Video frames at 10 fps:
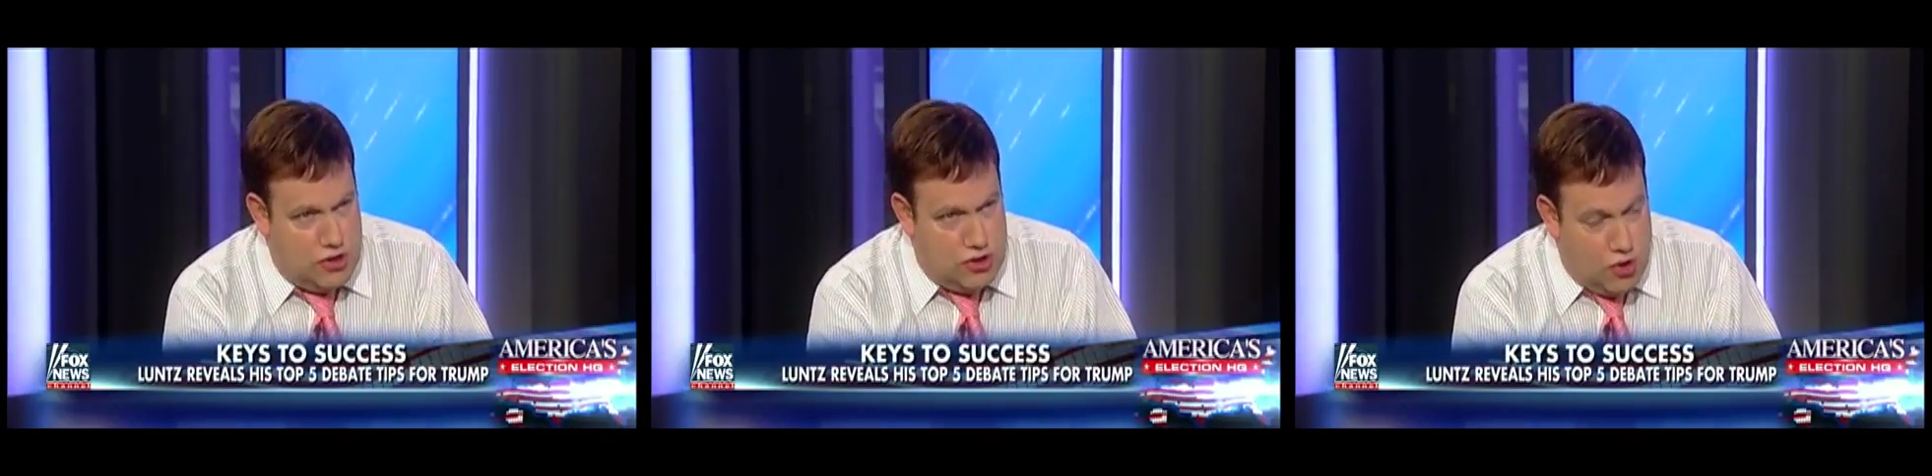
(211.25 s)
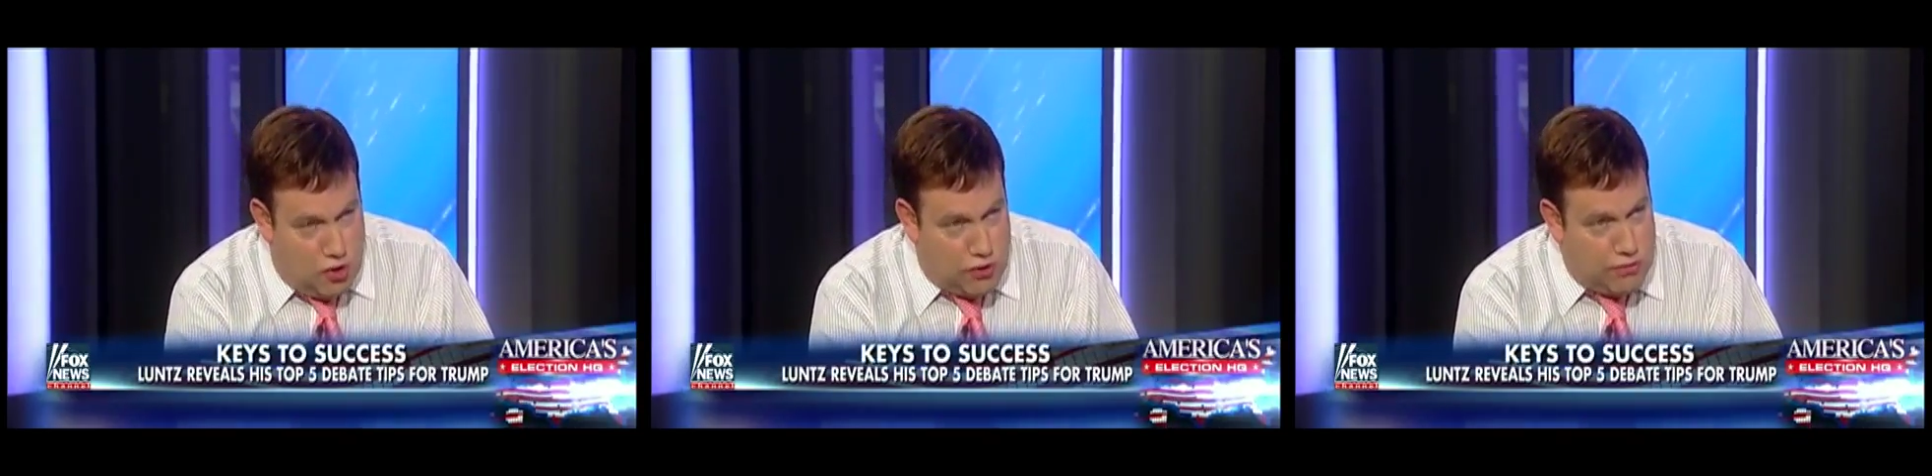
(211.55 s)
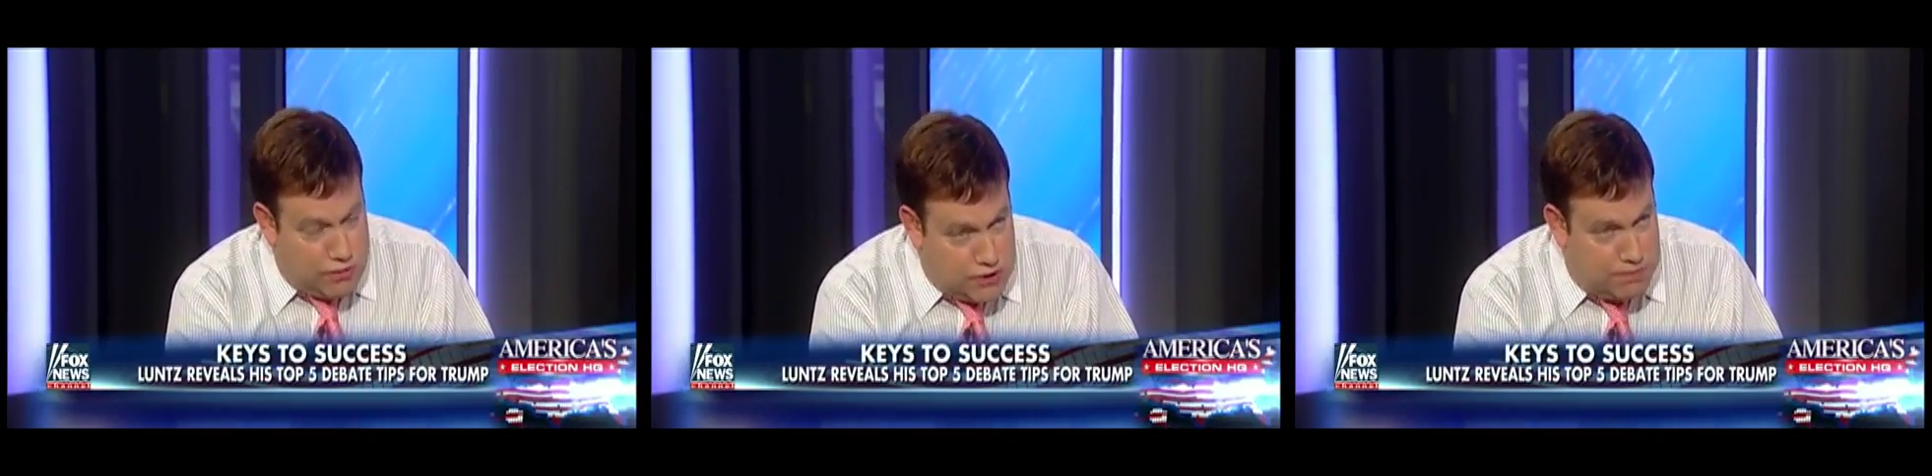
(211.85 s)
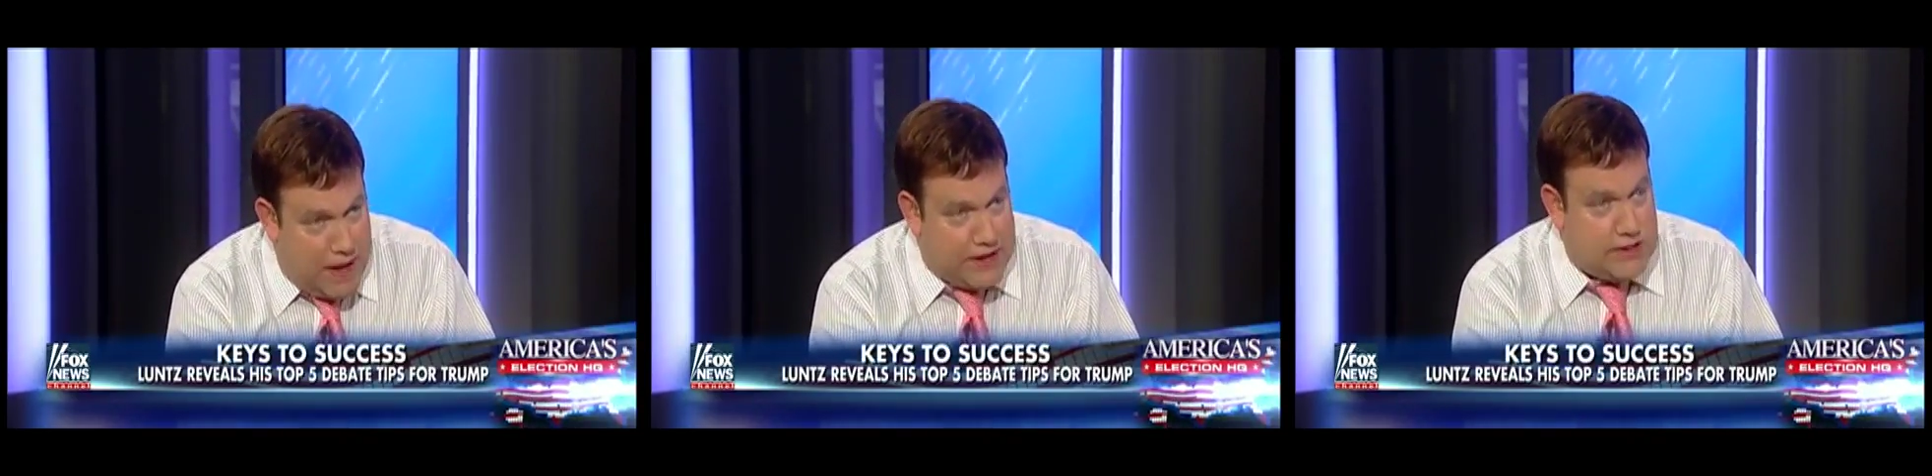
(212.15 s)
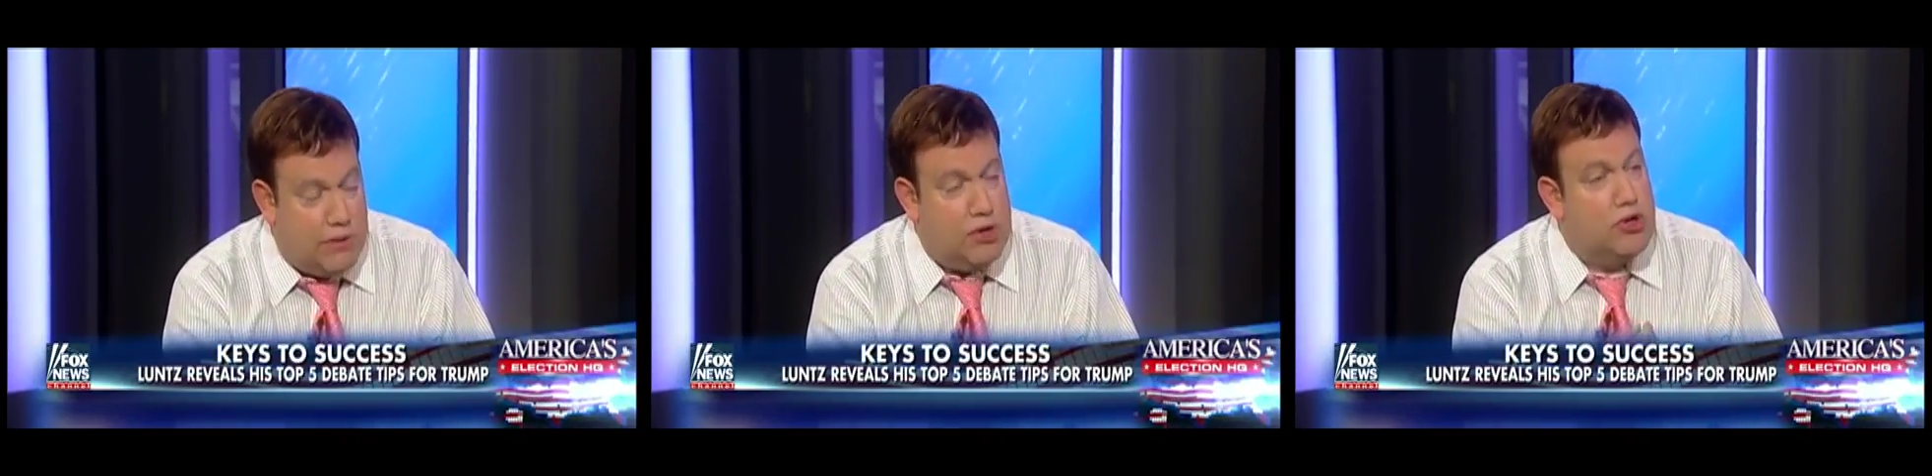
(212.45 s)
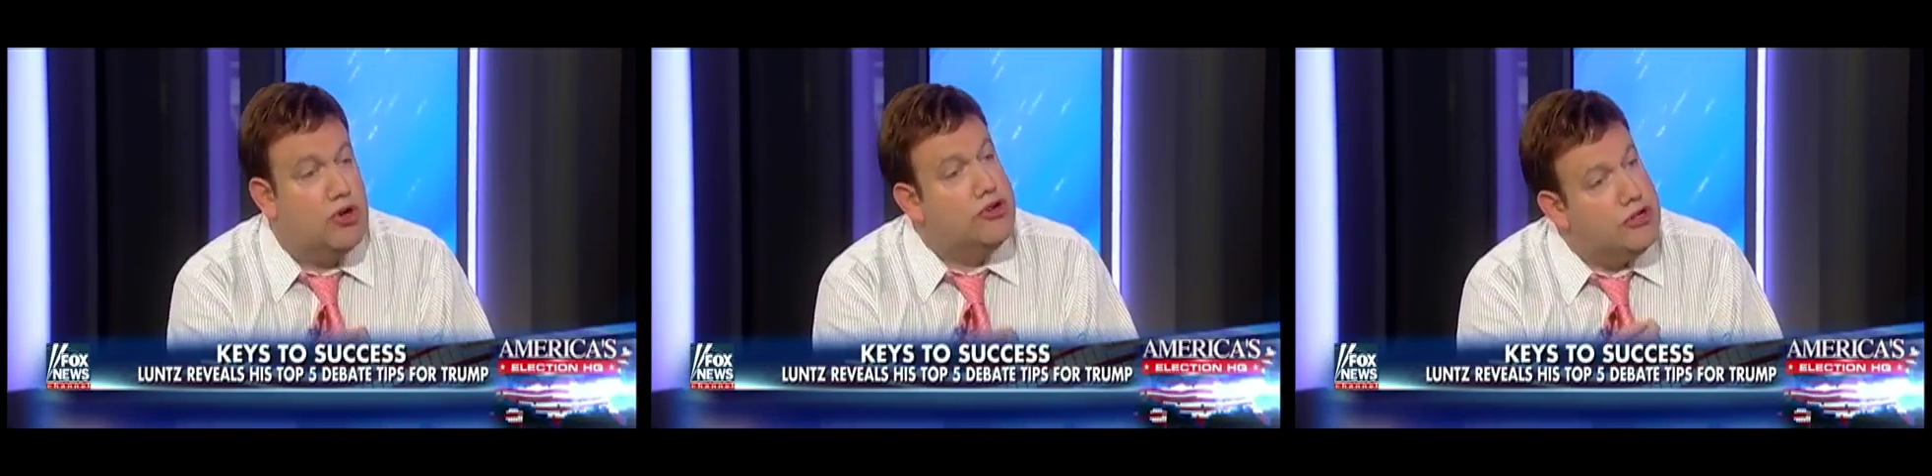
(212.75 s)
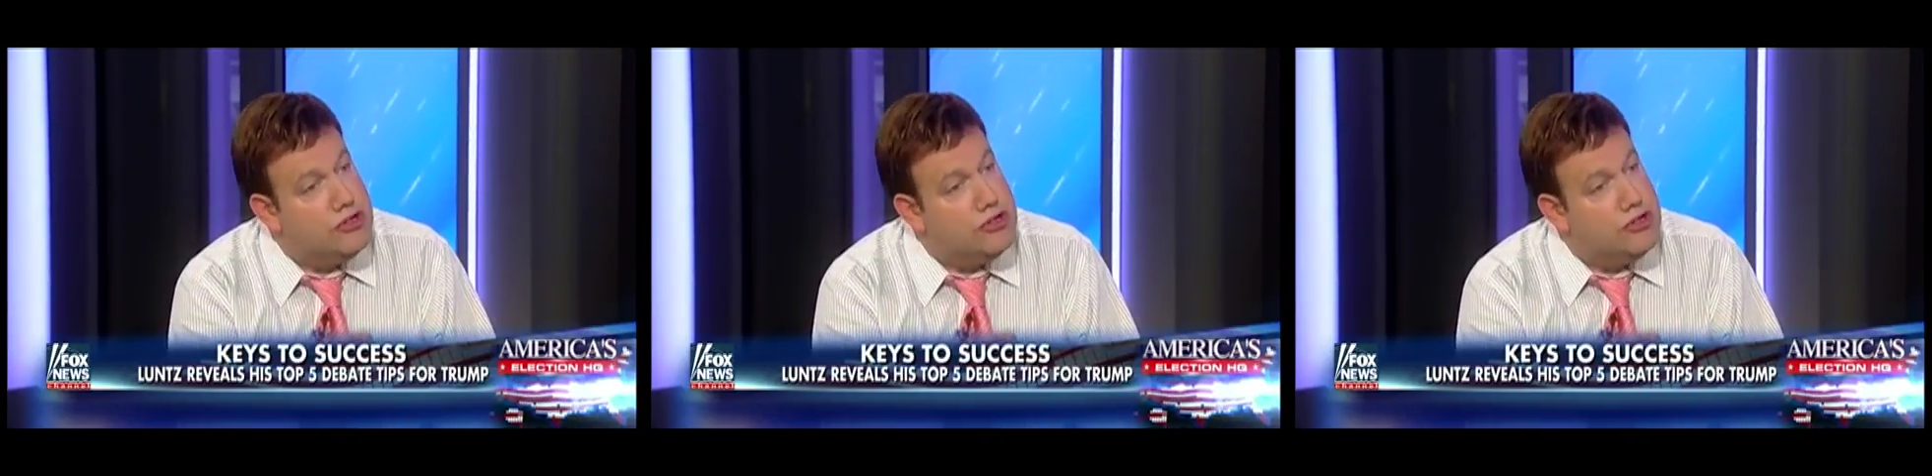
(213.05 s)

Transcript: your respect, I want to earn your